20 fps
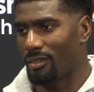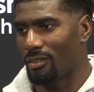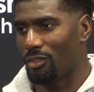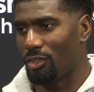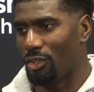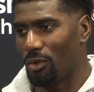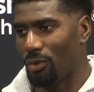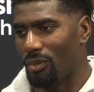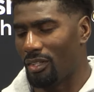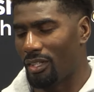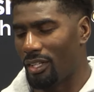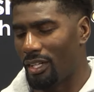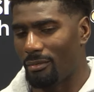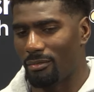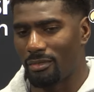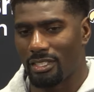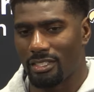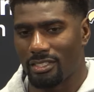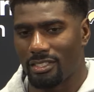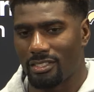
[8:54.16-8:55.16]
doing,
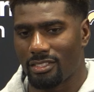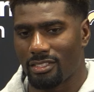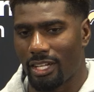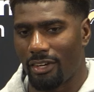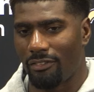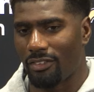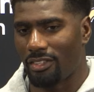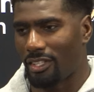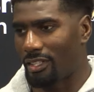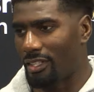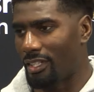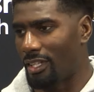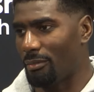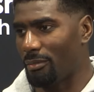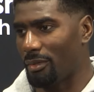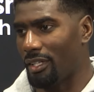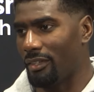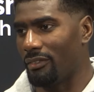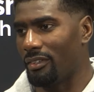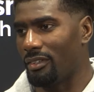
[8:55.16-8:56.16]
and is this everything that I'm
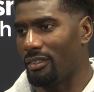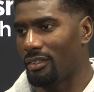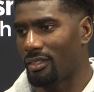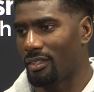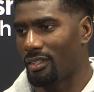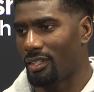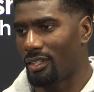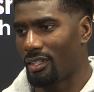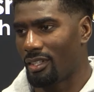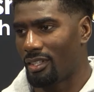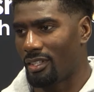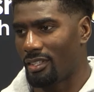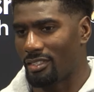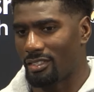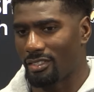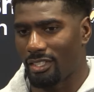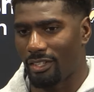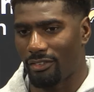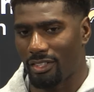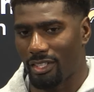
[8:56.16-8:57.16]
giving? Is
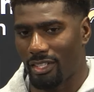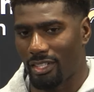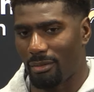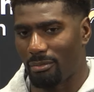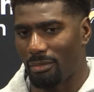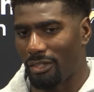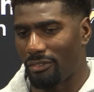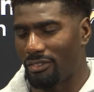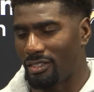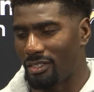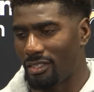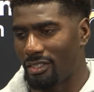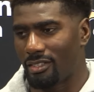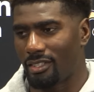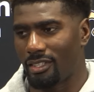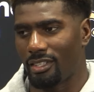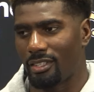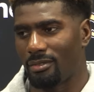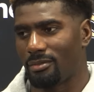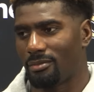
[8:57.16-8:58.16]
this everything that I'm giving to the
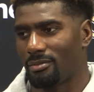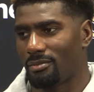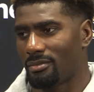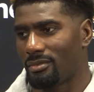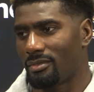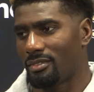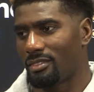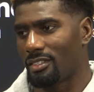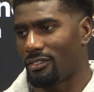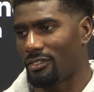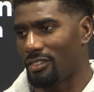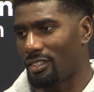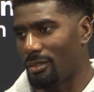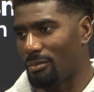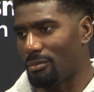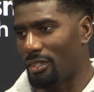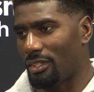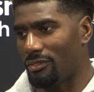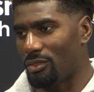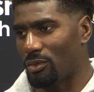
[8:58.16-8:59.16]
team? Is everything
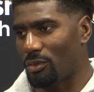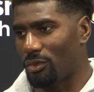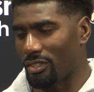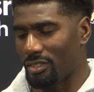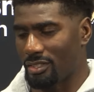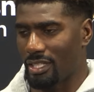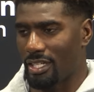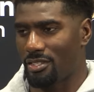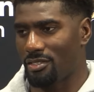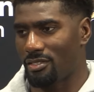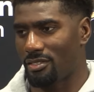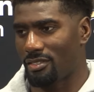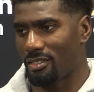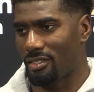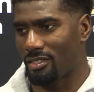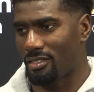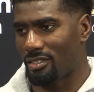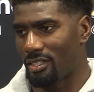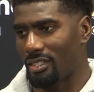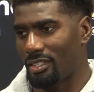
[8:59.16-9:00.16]
I'm giving to the organization, to
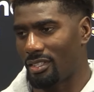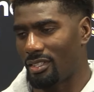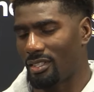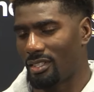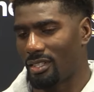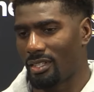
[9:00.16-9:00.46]
the city?